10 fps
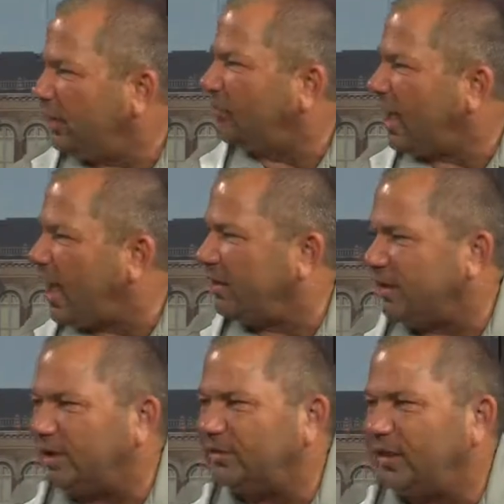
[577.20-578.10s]

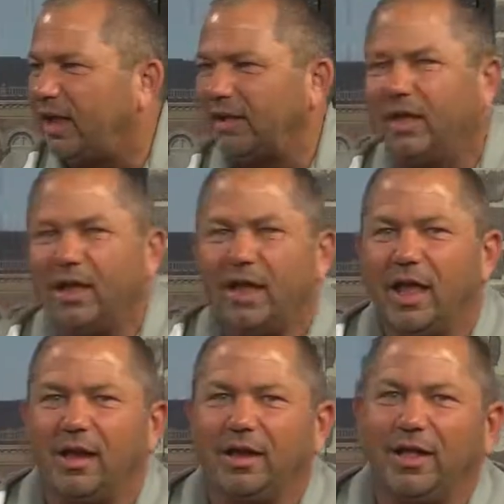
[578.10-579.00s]
Exactly.
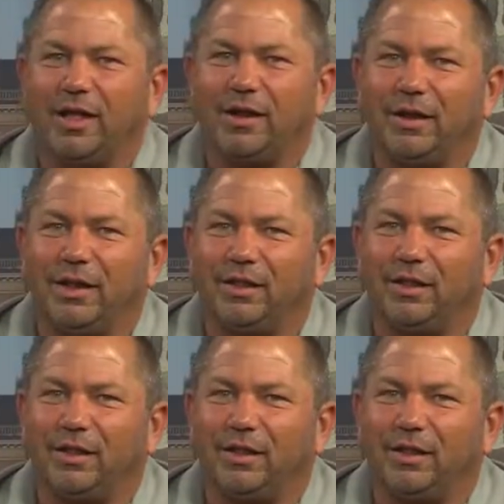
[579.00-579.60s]
And then